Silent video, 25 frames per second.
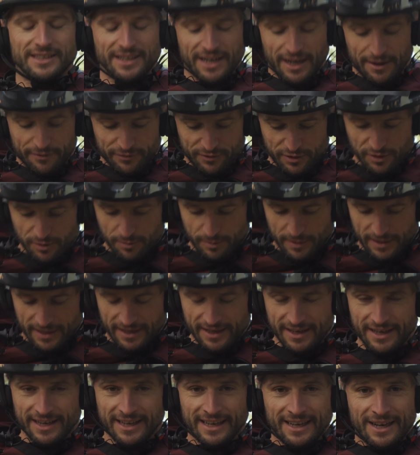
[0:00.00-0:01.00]
enough to be
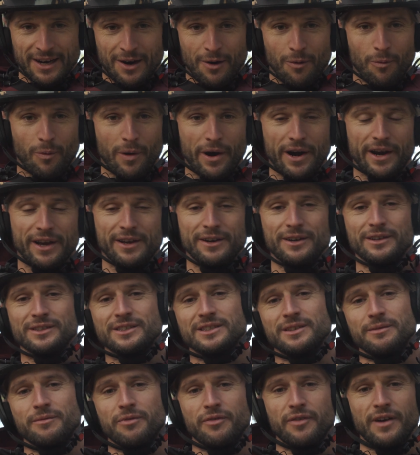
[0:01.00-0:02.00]
working on
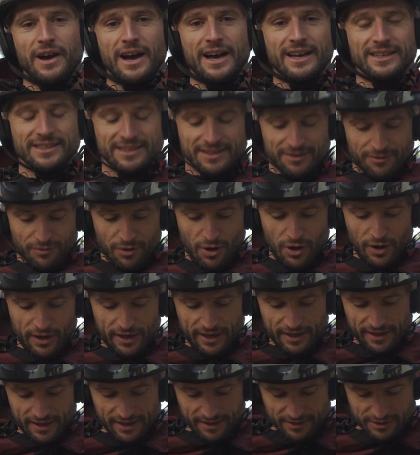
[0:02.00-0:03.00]
some fast,
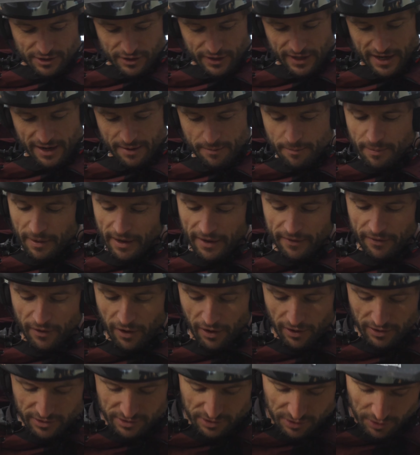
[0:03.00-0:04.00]
rocky terrain, but
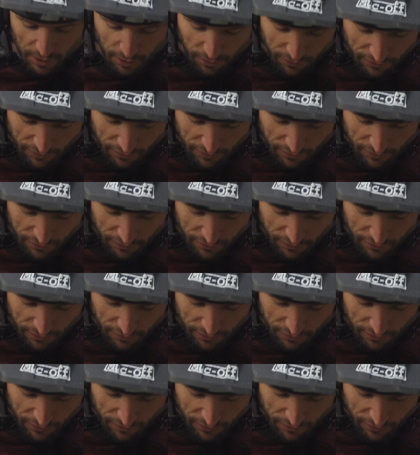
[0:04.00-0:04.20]
not so